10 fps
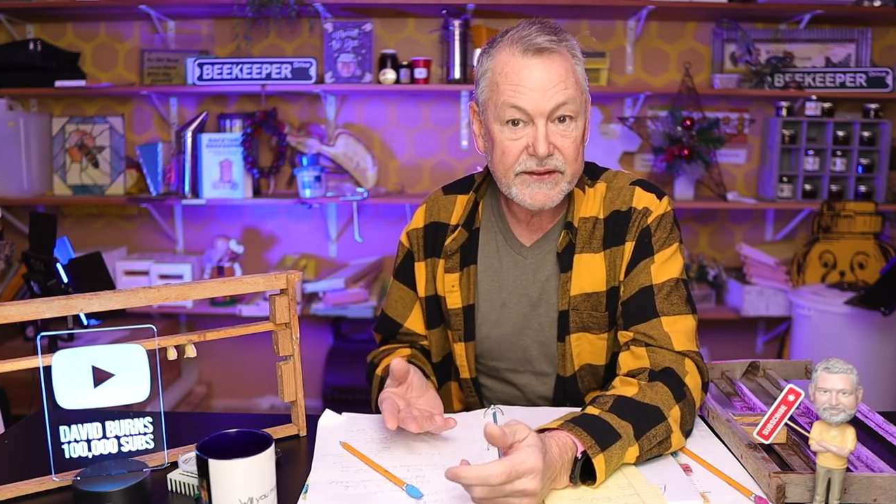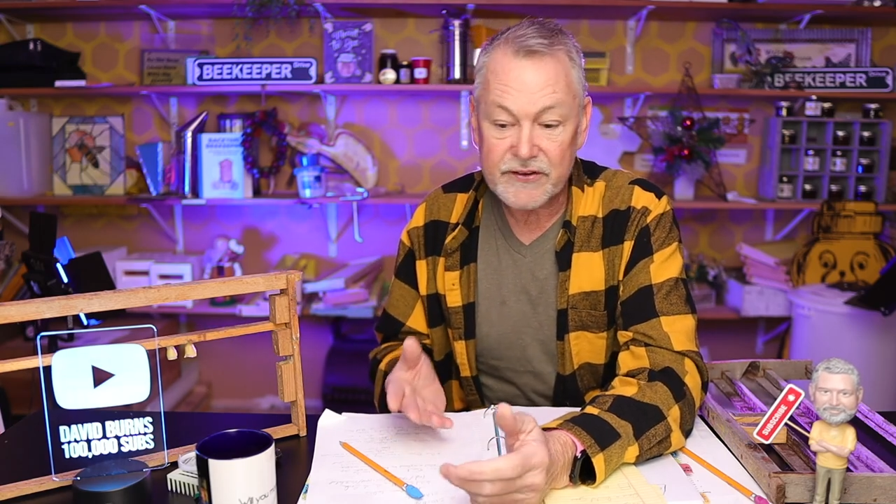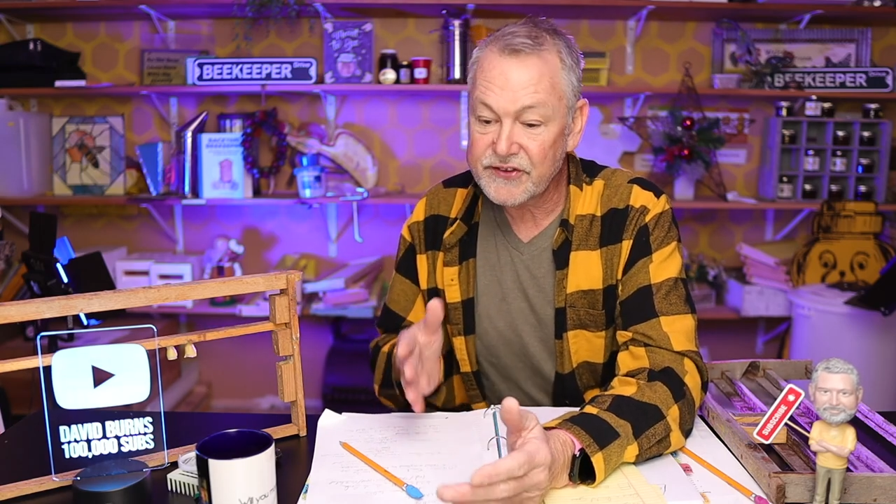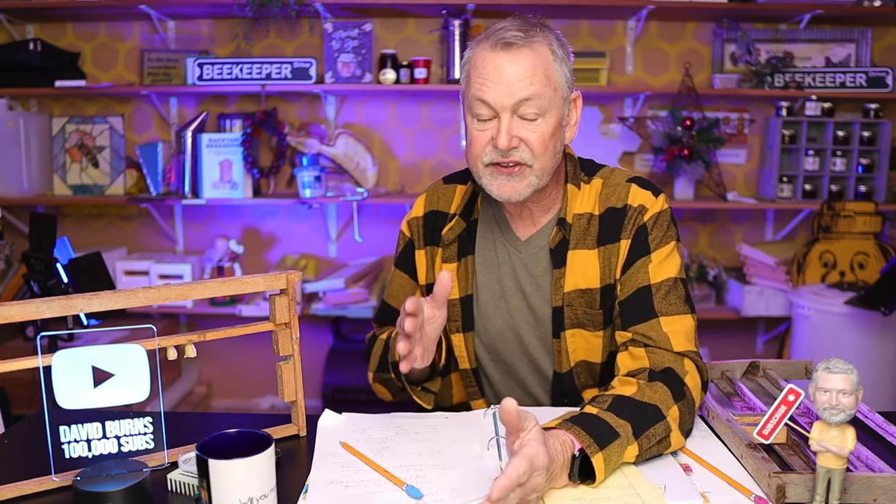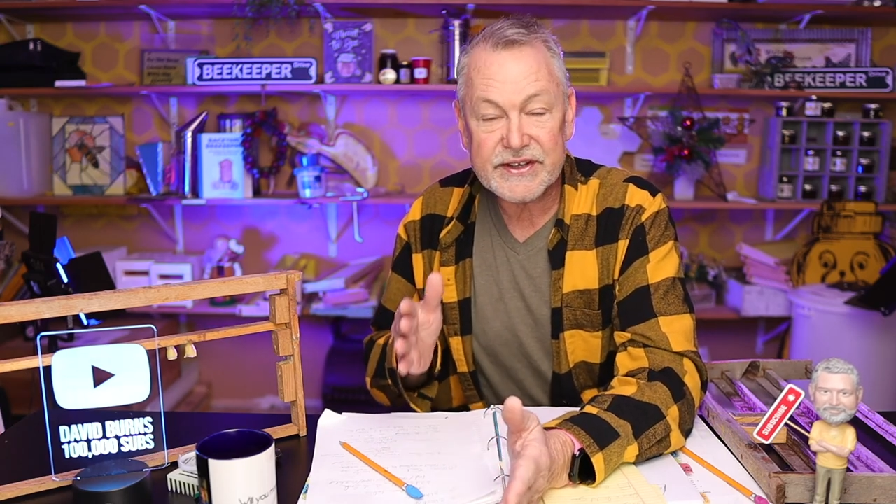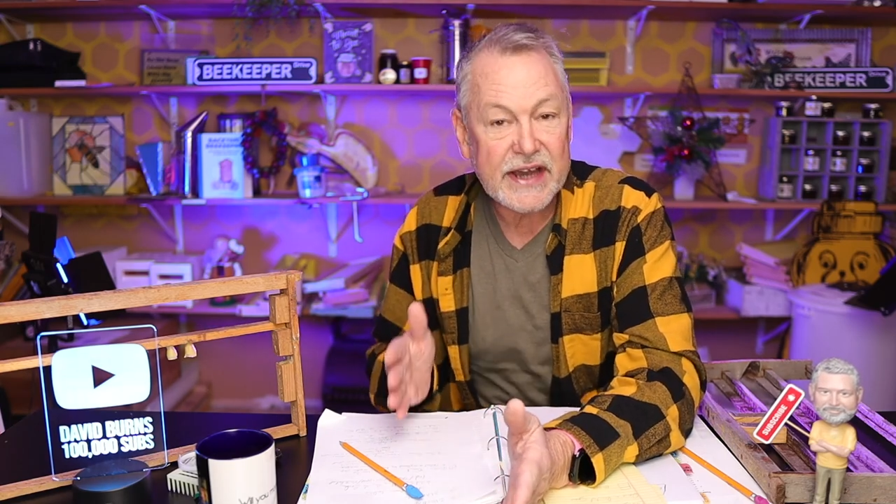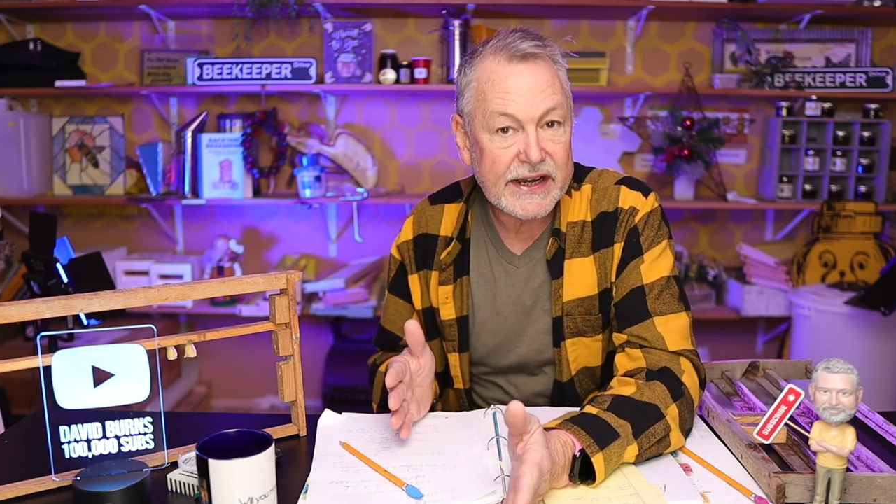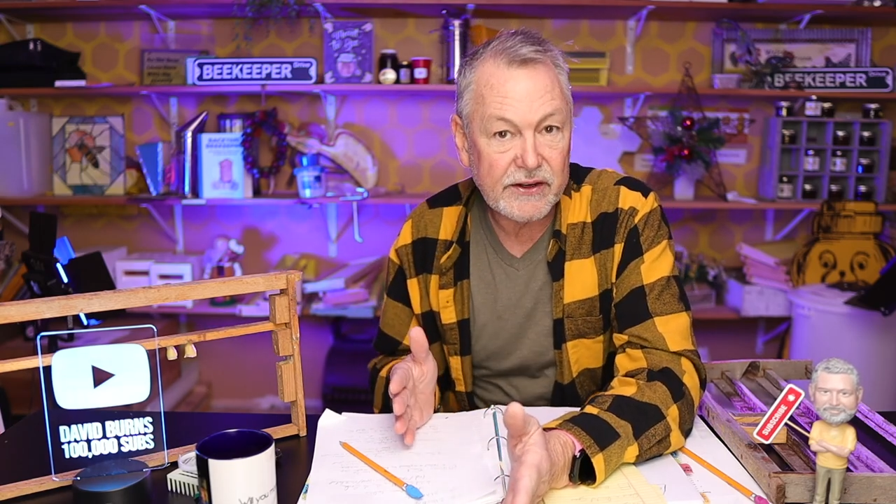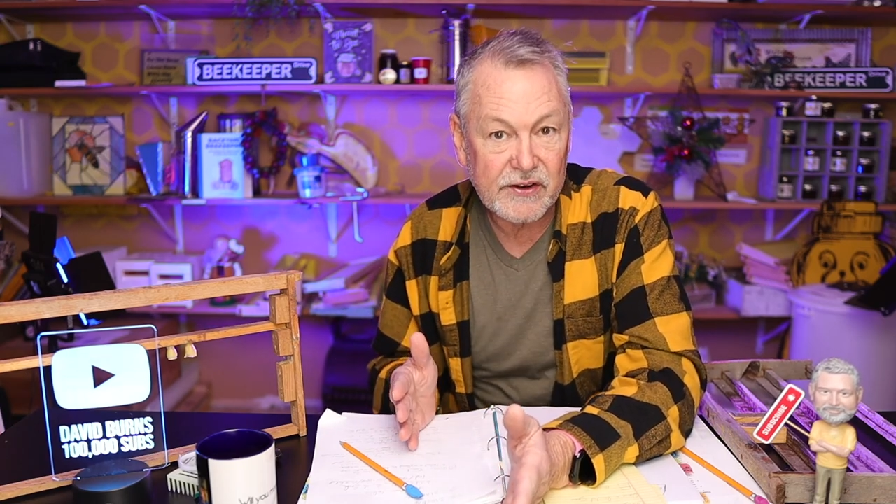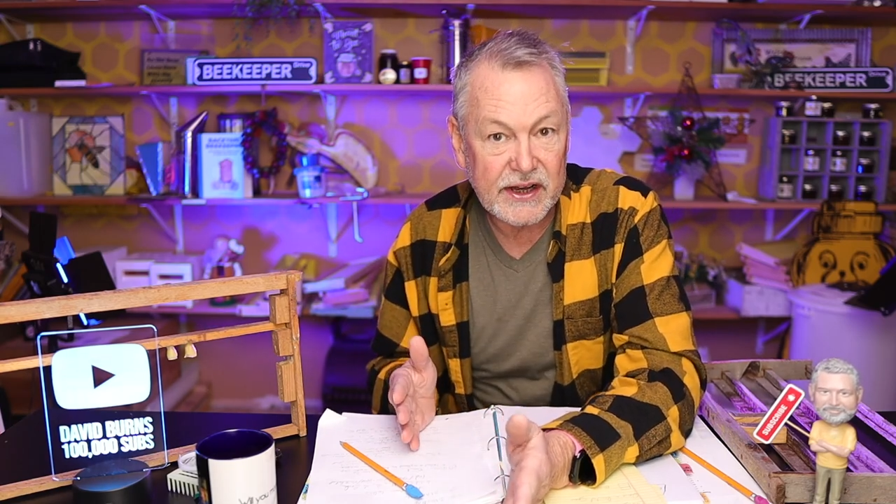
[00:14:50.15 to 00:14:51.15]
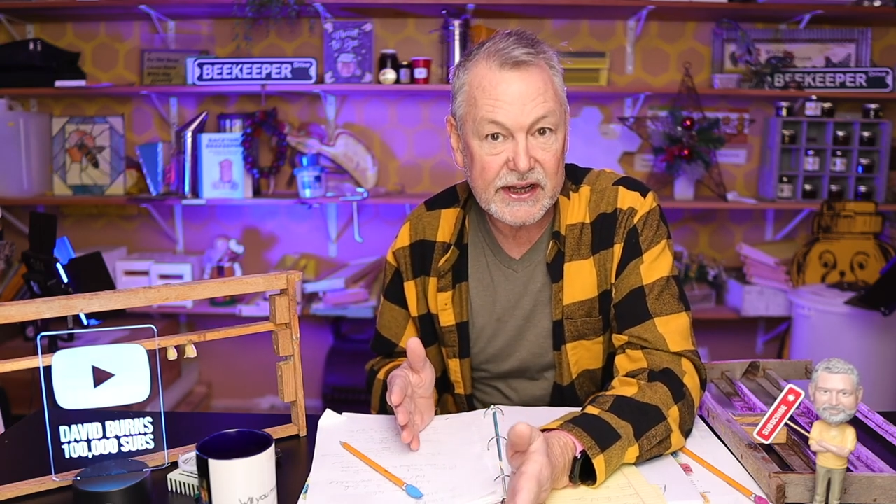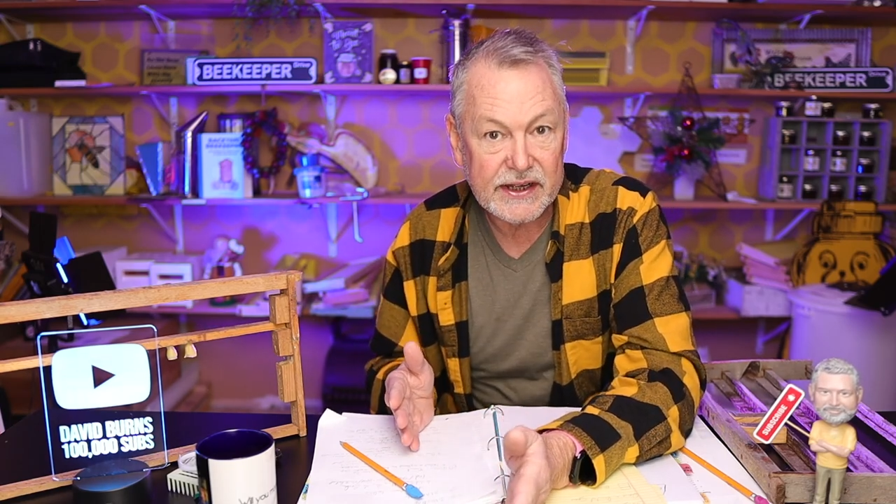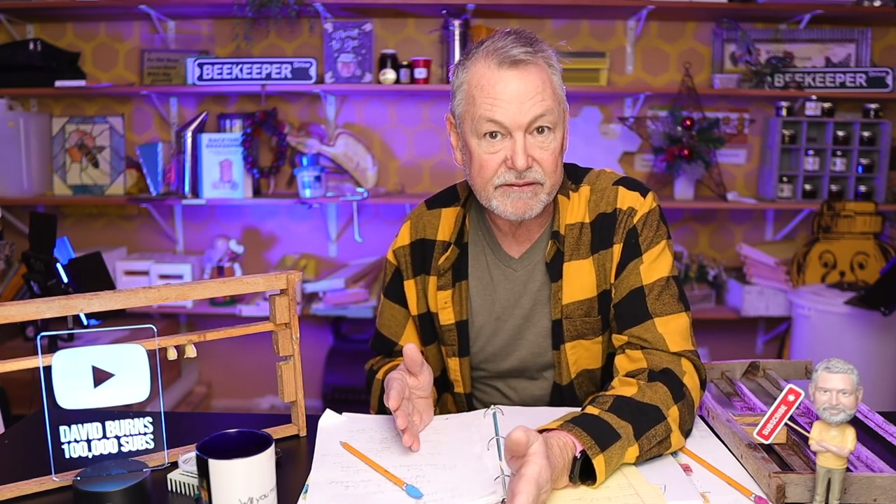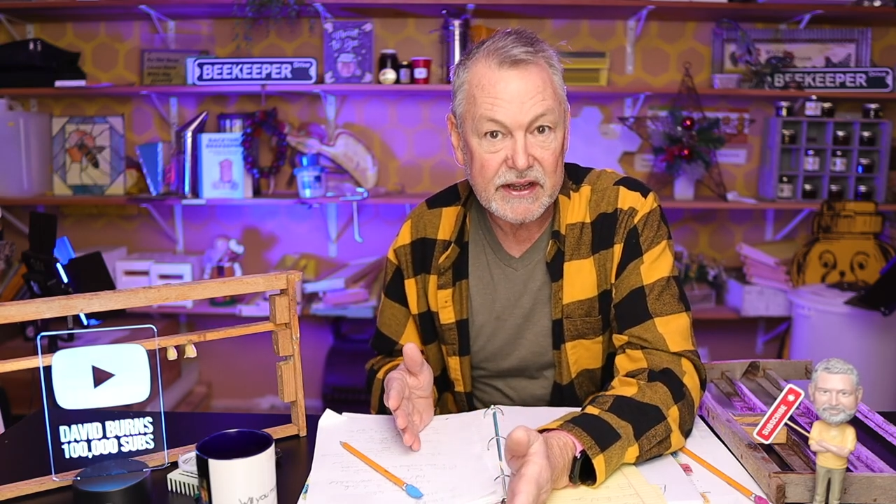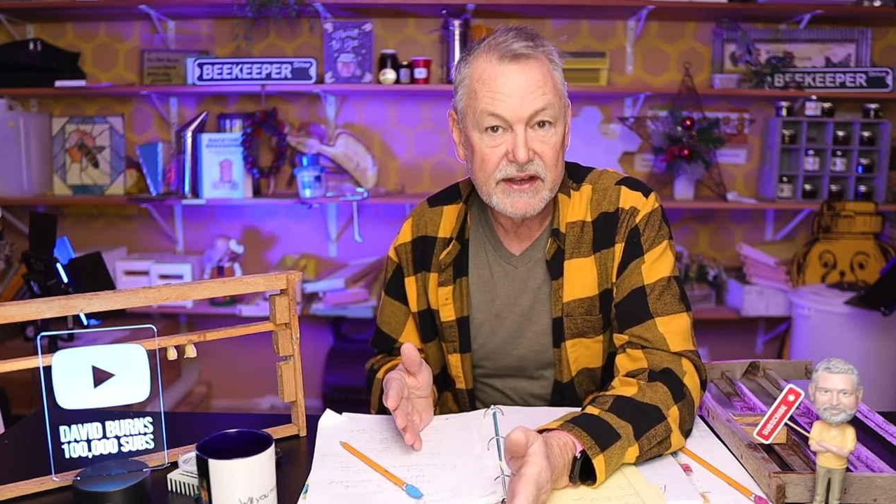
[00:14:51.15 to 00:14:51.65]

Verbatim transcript: They're just a tiny little hive.